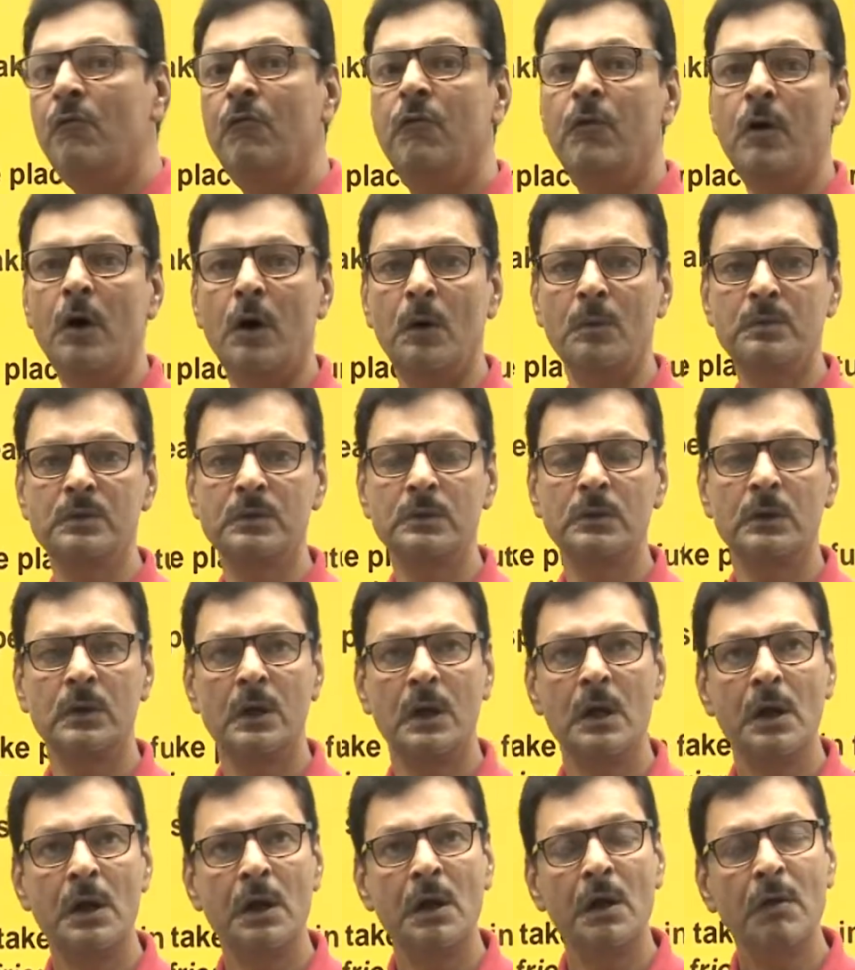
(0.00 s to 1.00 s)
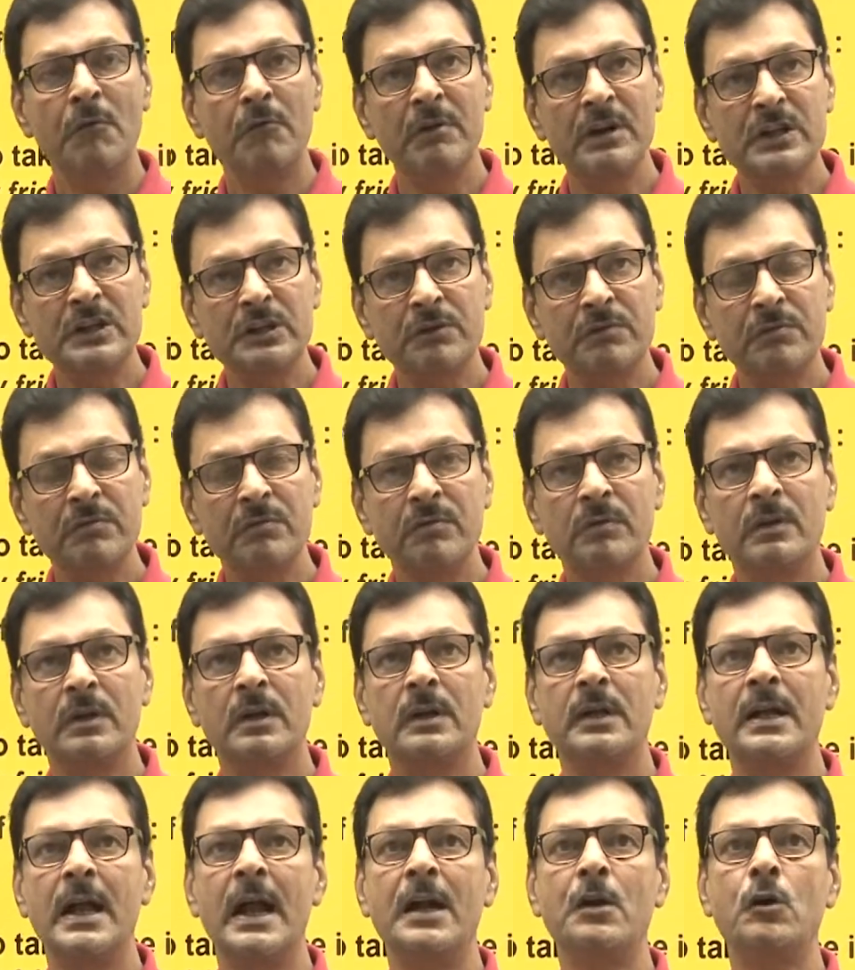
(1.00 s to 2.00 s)
verbs which
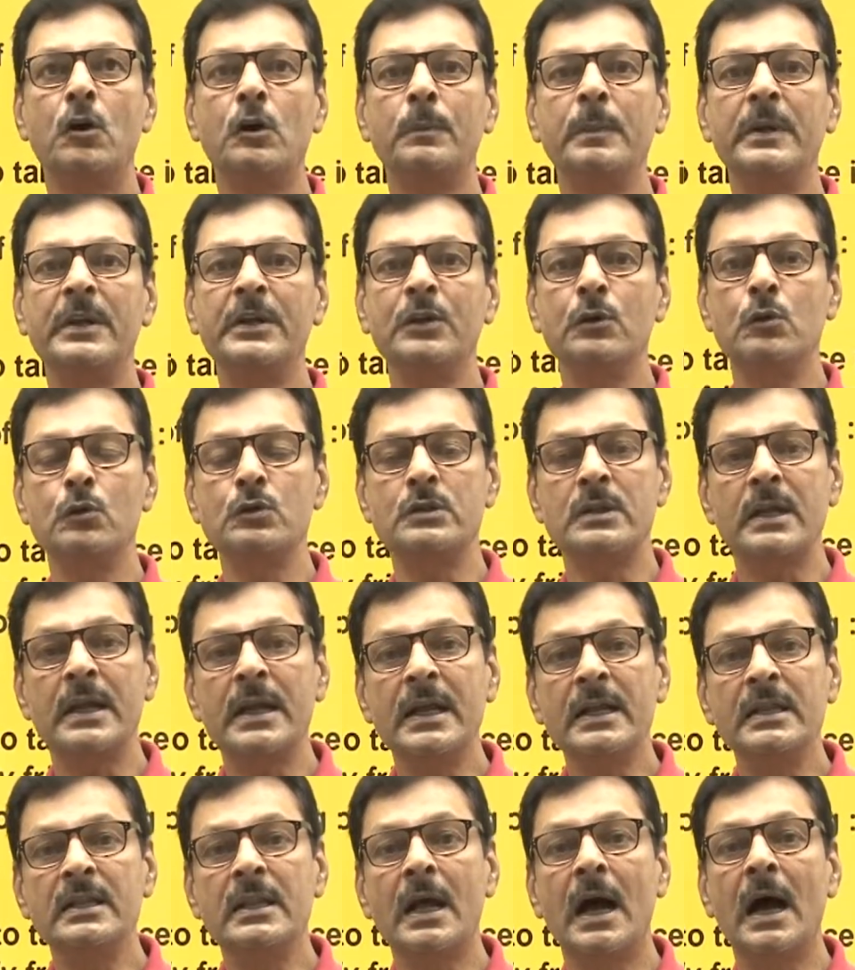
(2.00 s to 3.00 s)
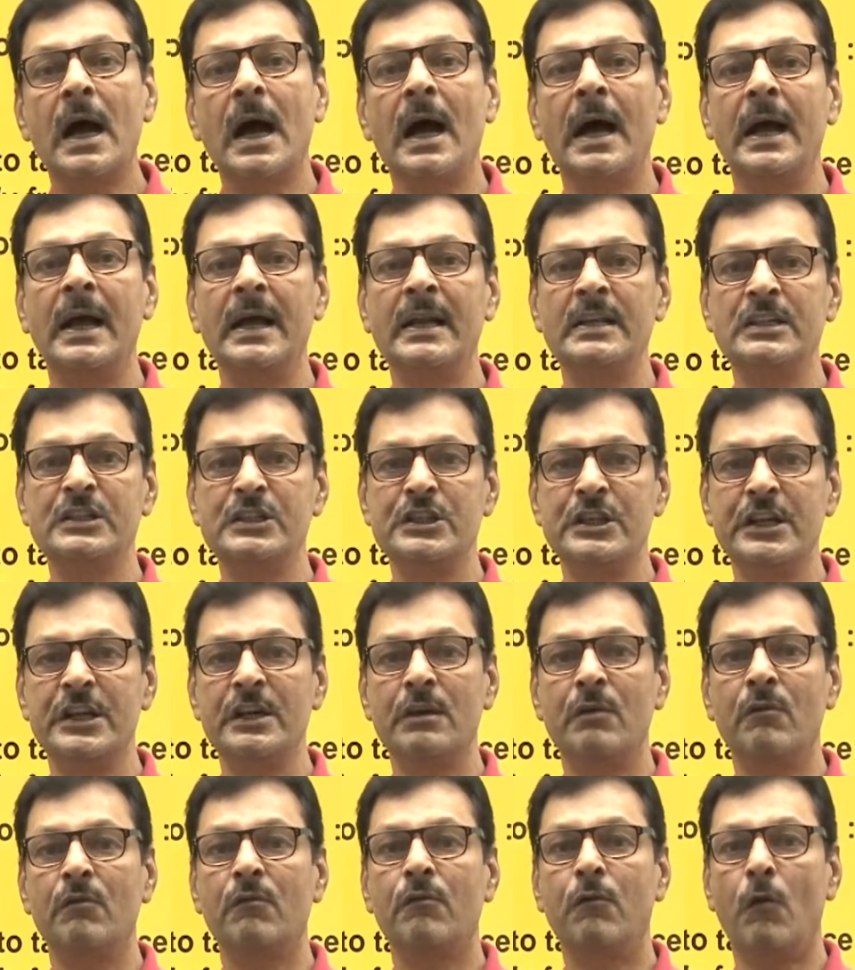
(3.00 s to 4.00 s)
cannot be used in the ing
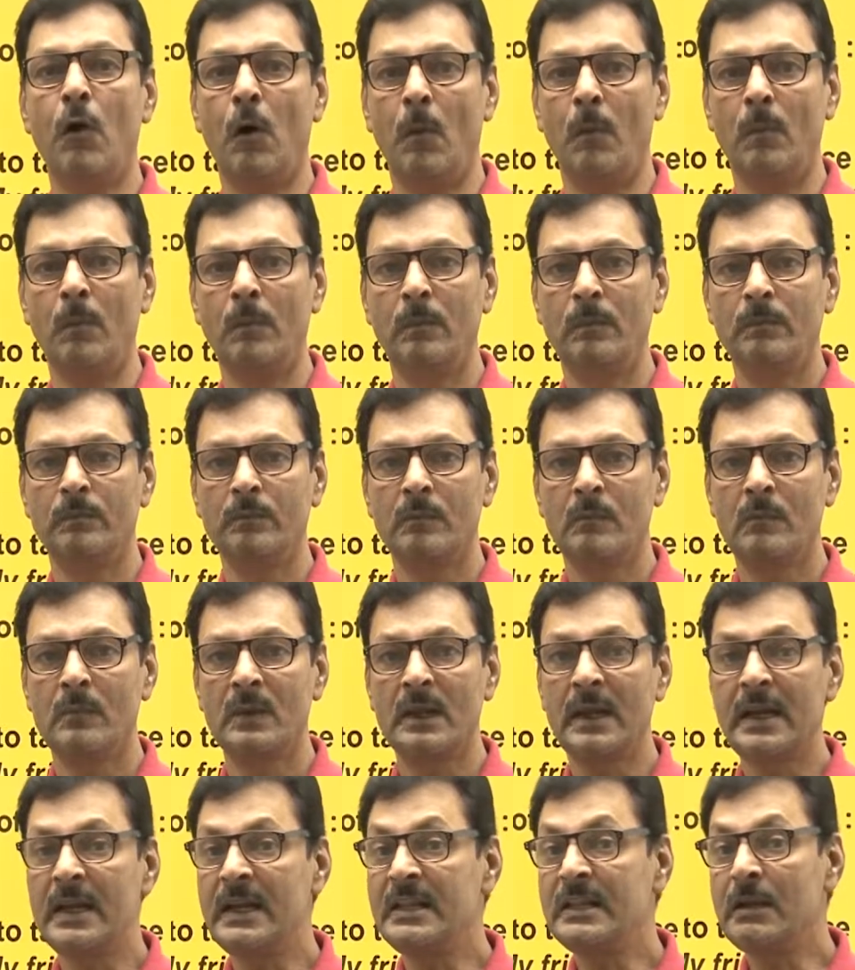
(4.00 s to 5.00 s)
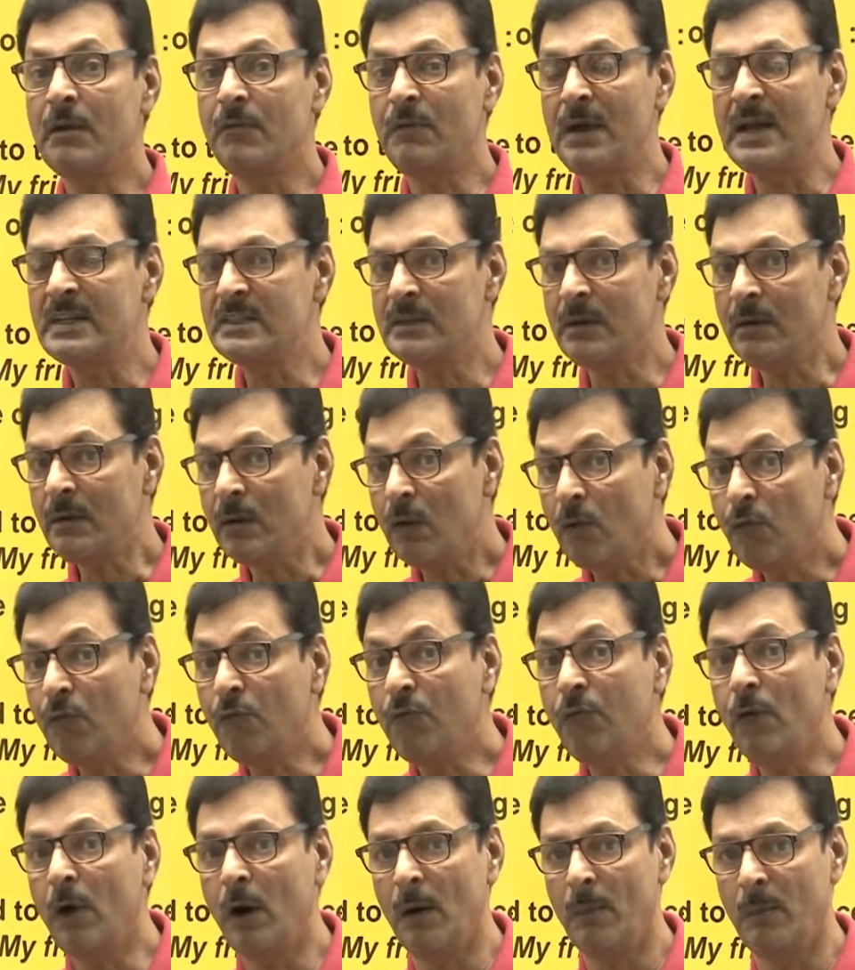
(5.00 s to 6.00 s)
form as a
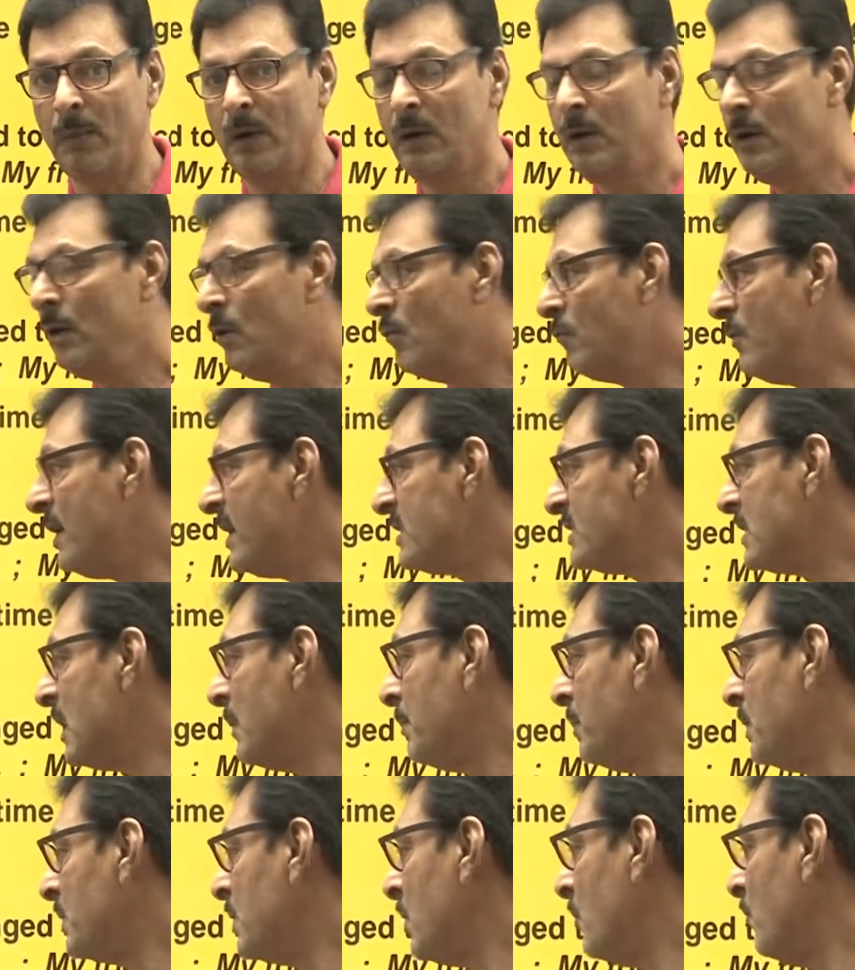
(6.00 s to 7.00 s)
verb. For example, the